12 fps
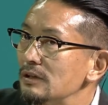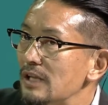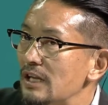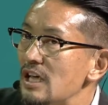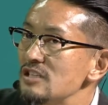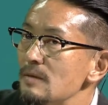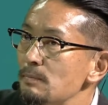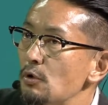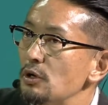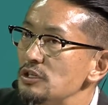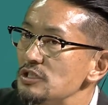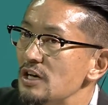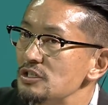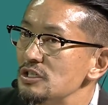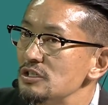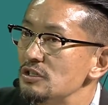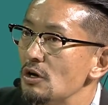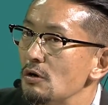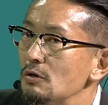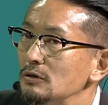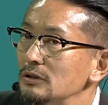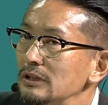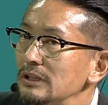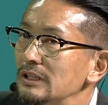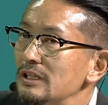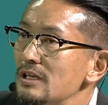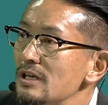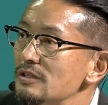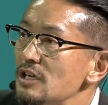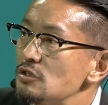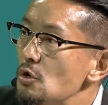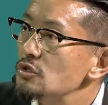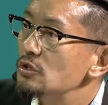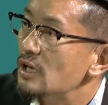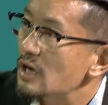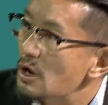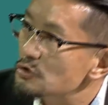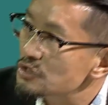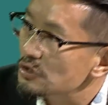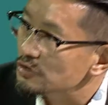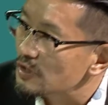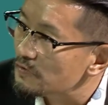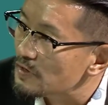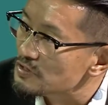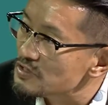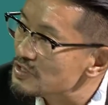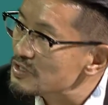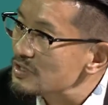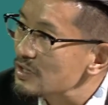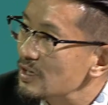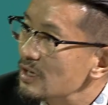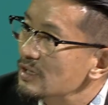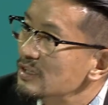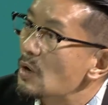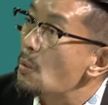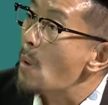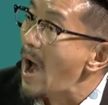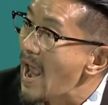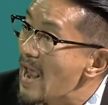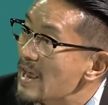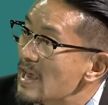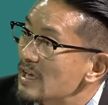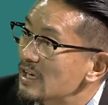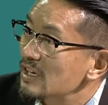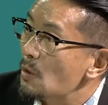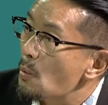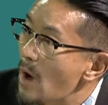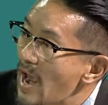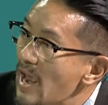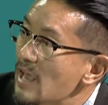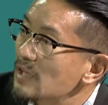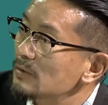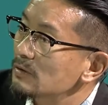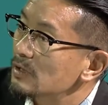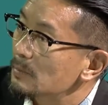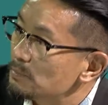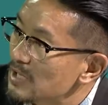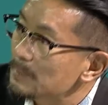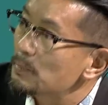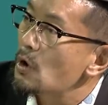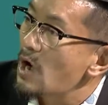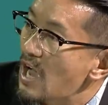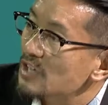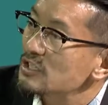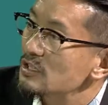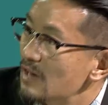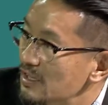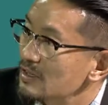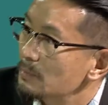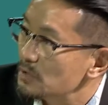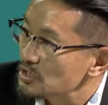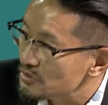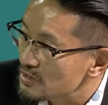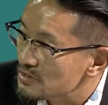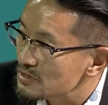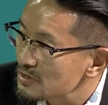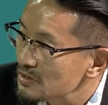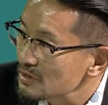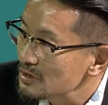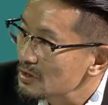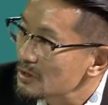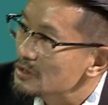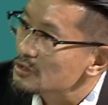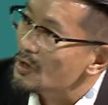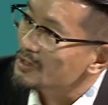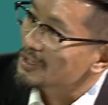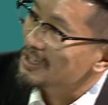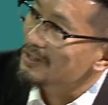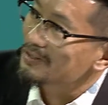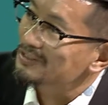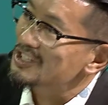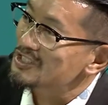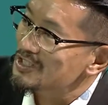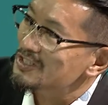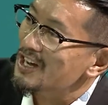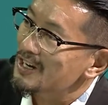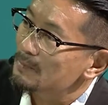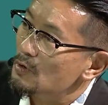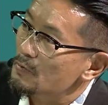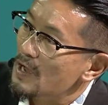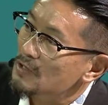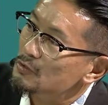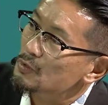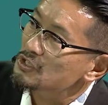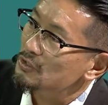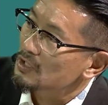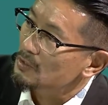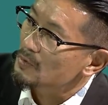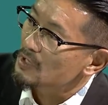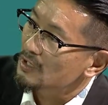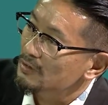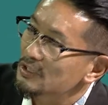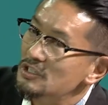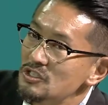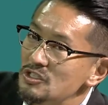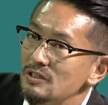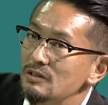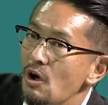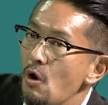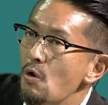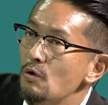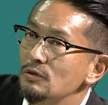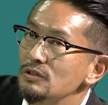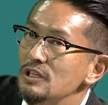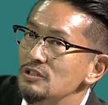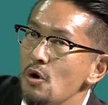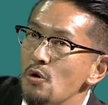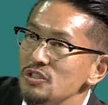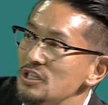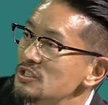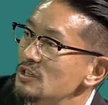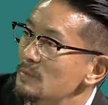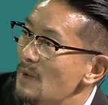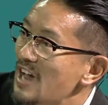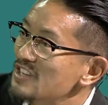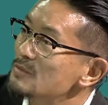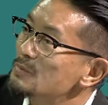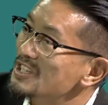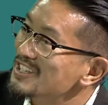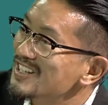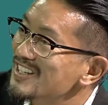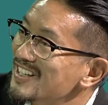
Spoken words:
another point is actually, so there's also the cultural difference, in a way the people actually run the business. So this is a kind of profound question. This whole thing reminds me